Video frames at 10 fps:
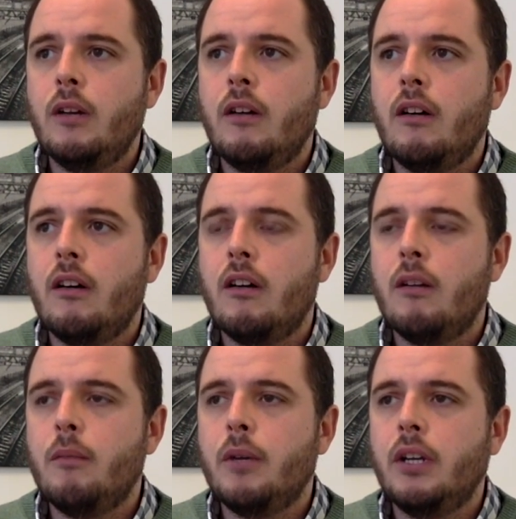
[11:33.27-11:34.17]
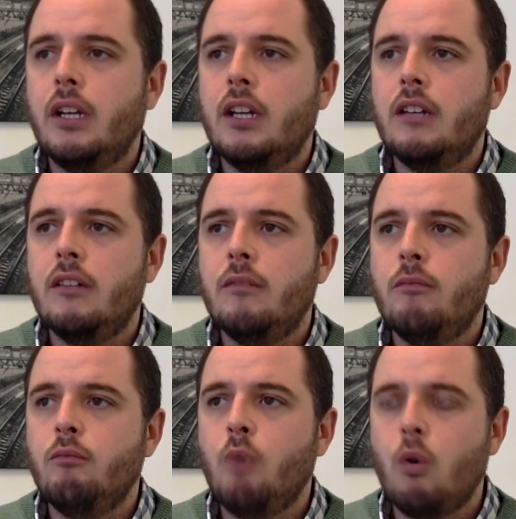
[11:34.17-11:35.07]
are bringing in
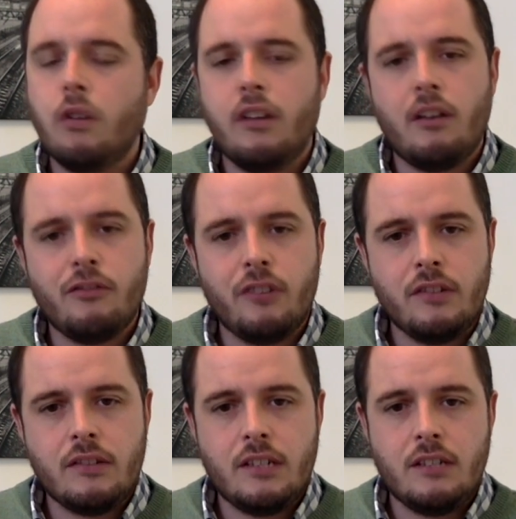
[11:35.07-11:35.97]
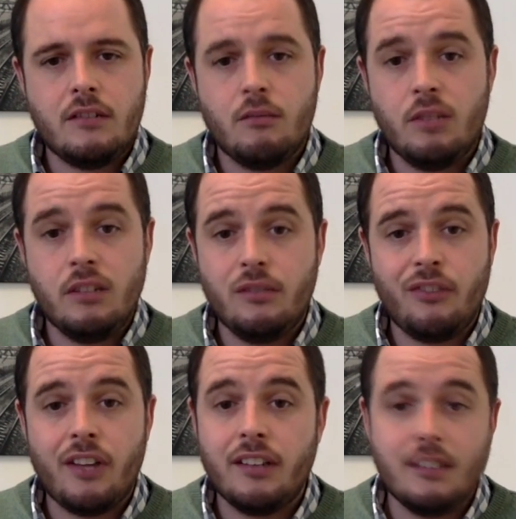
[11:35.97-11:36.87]
more at the upfront stage to really
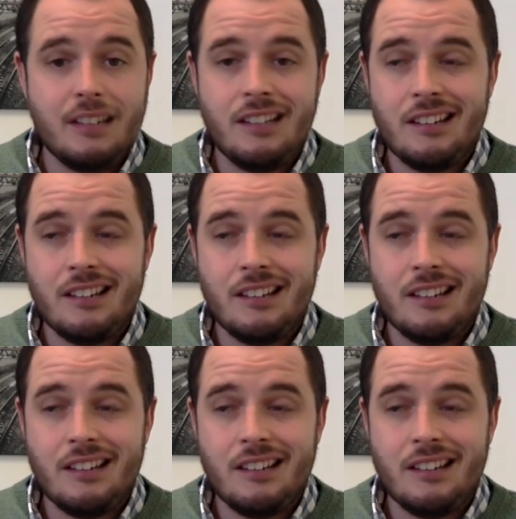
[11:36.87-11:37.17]
define the need.